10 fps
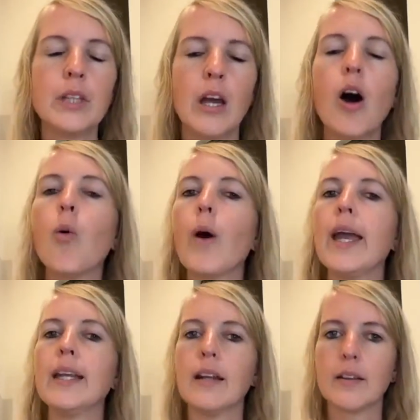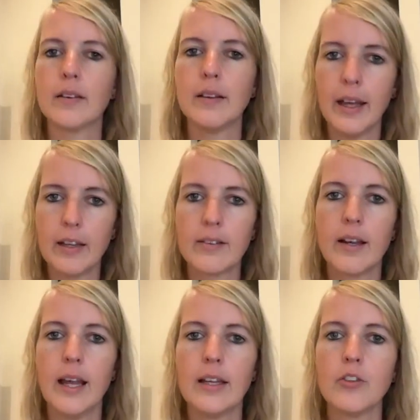a way that is
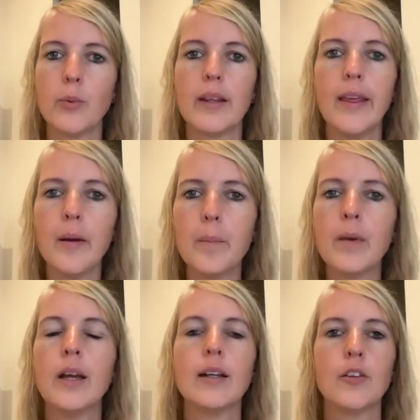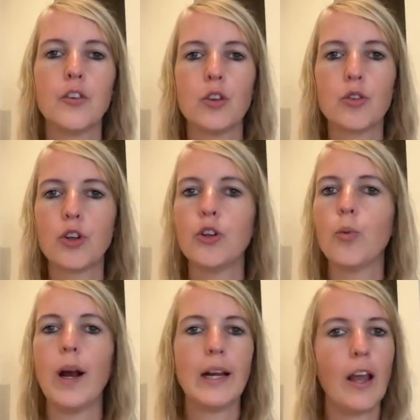aligned with them, that feels good
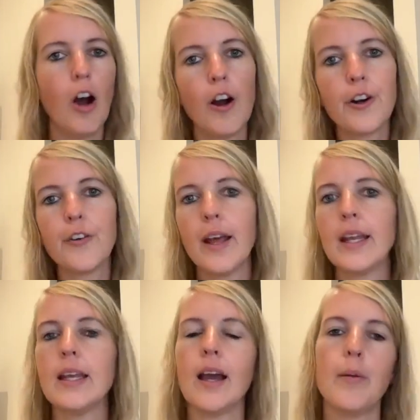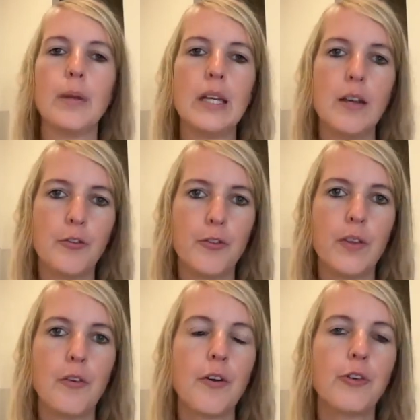where they are already. I mean, if
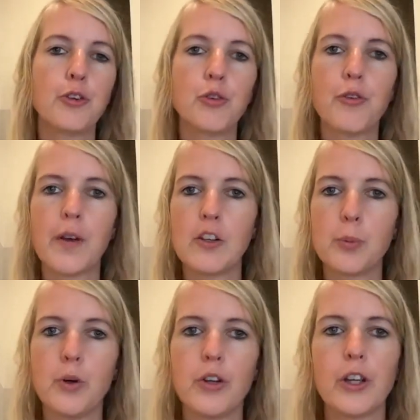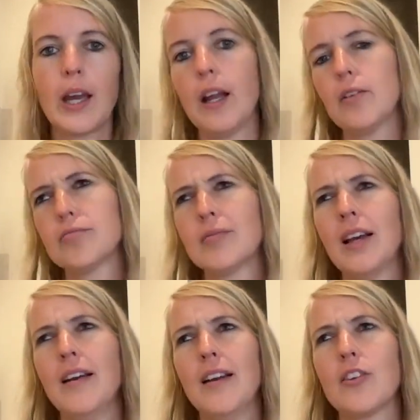they found you through Facebook,
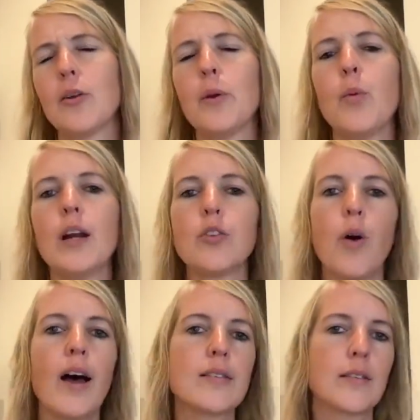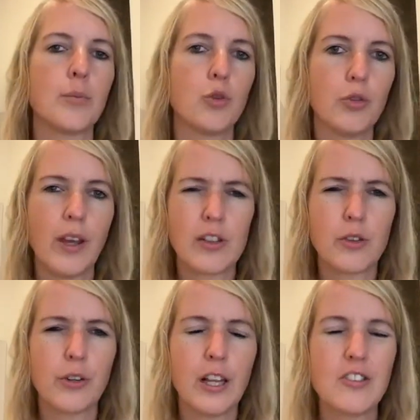it's going to be weird to ask them to text
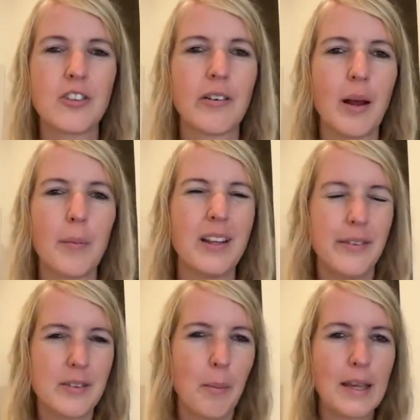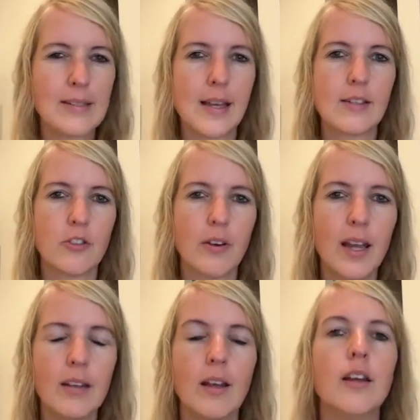you on Instagram. It doesn't make sense,
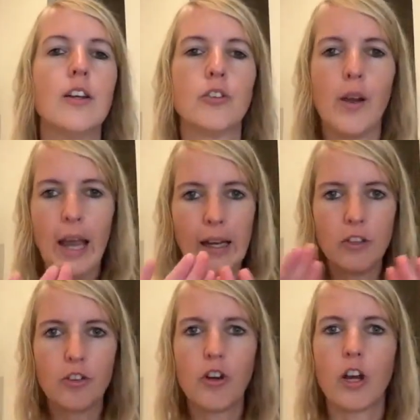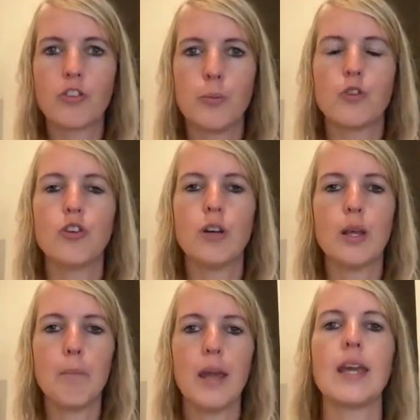right? So again, this is your customer journey.
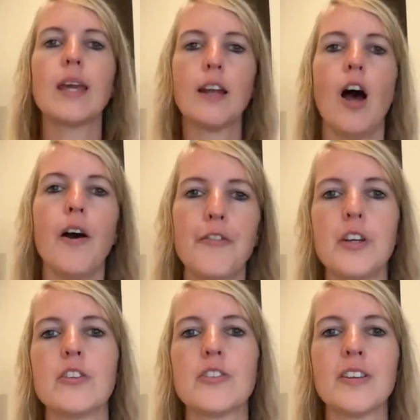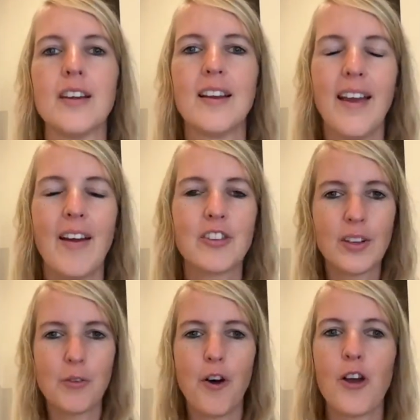Make it obvious.
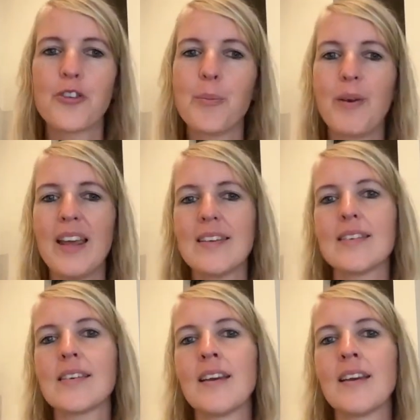Everything falls in place.